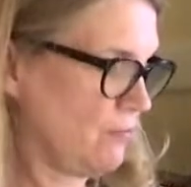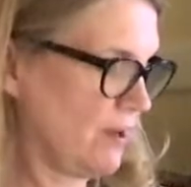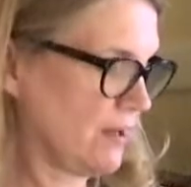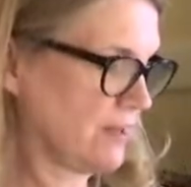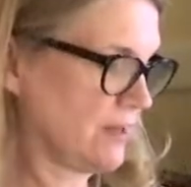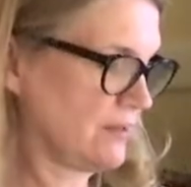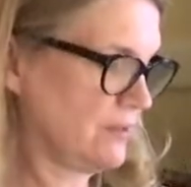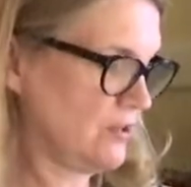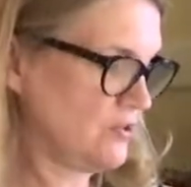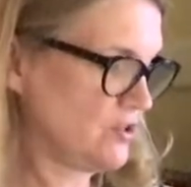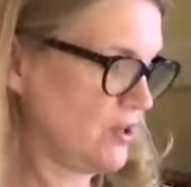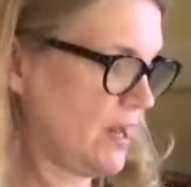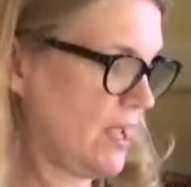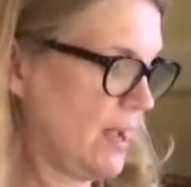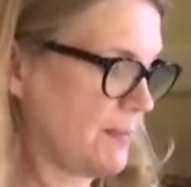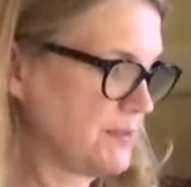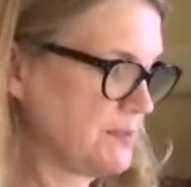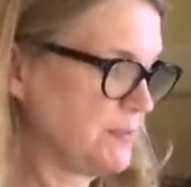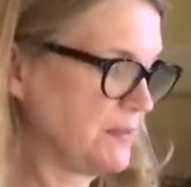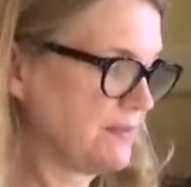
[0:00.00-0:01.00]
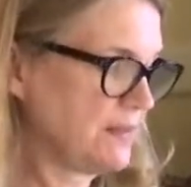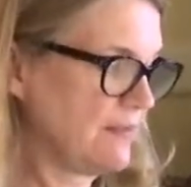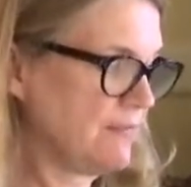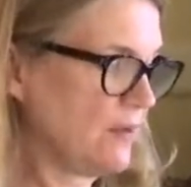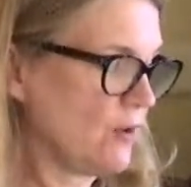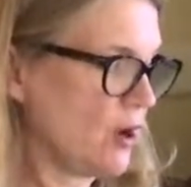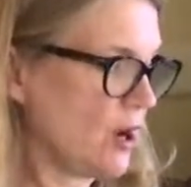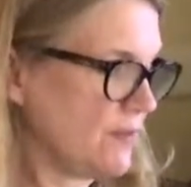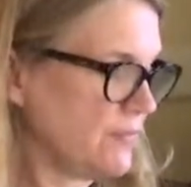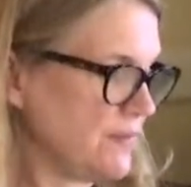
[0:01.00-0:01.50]
recognition apps, but then
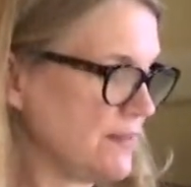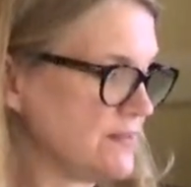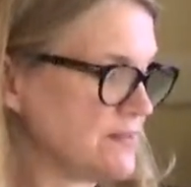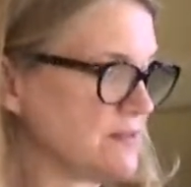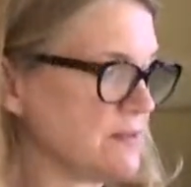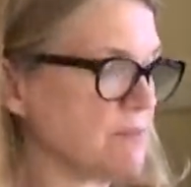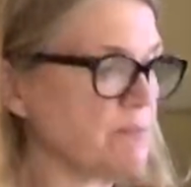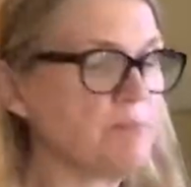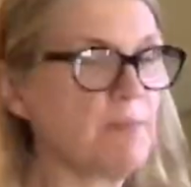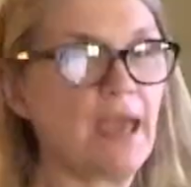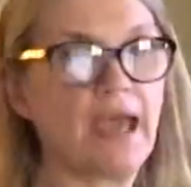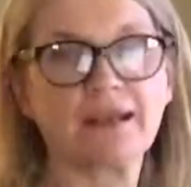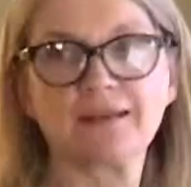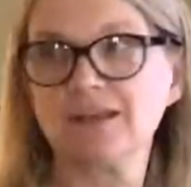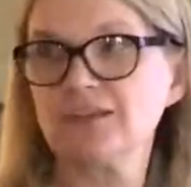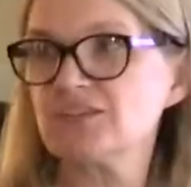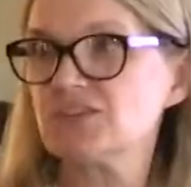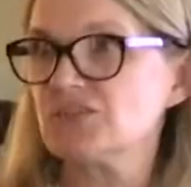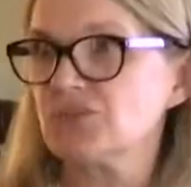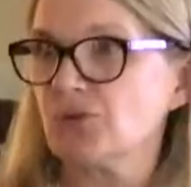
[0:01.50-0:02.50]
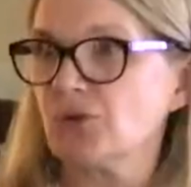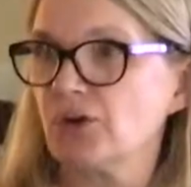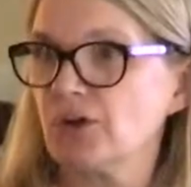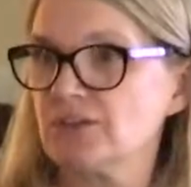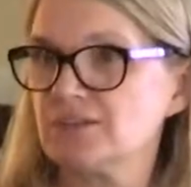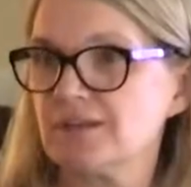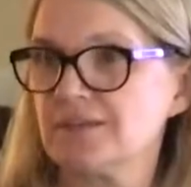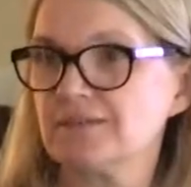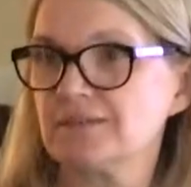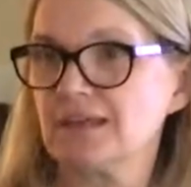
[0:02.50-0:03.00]
there are these magnet
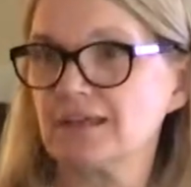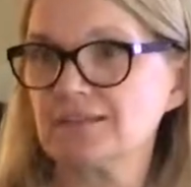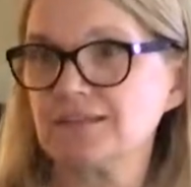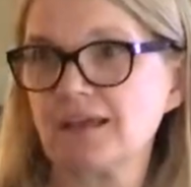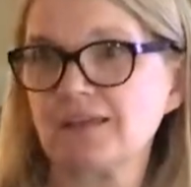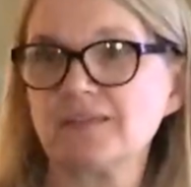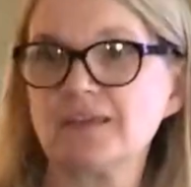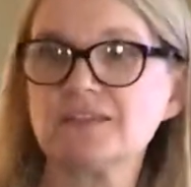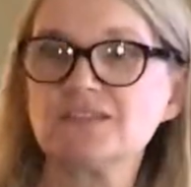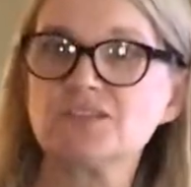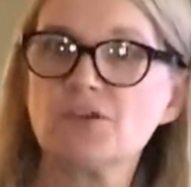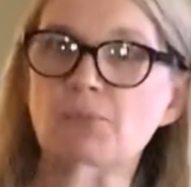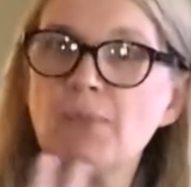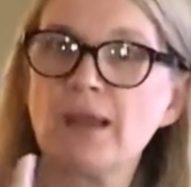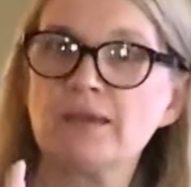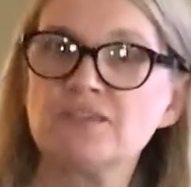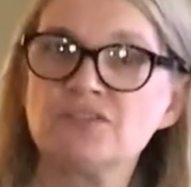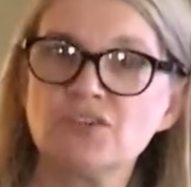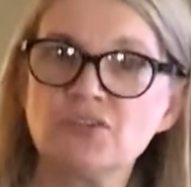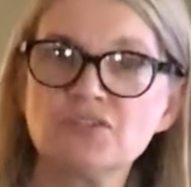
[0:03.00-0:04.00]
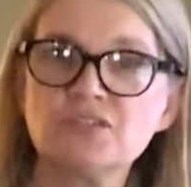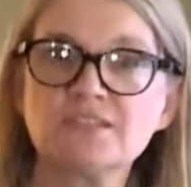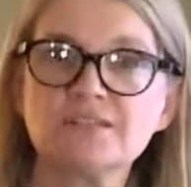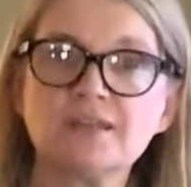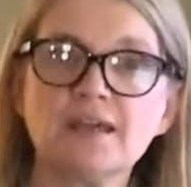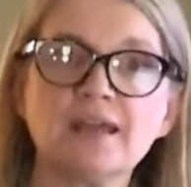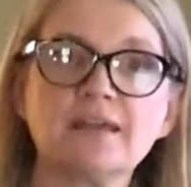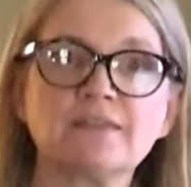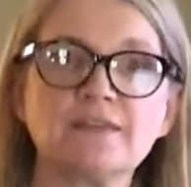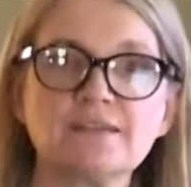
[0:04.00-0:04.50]
sorts and things like this. So my students
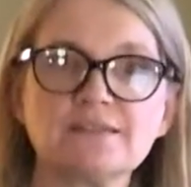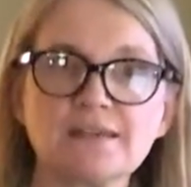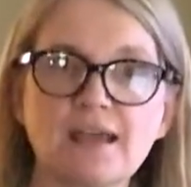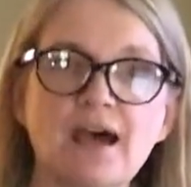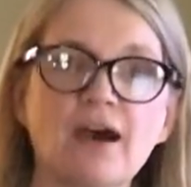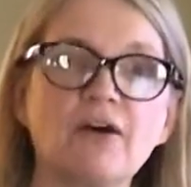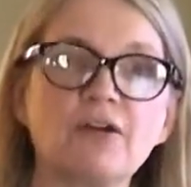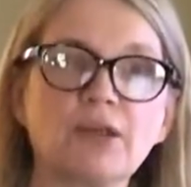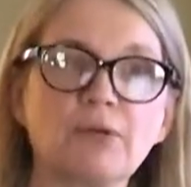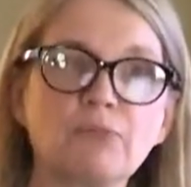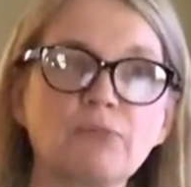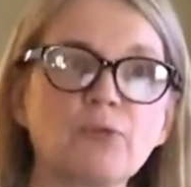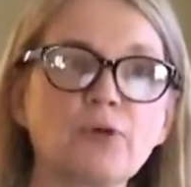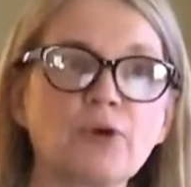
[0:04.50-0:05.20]
take this out and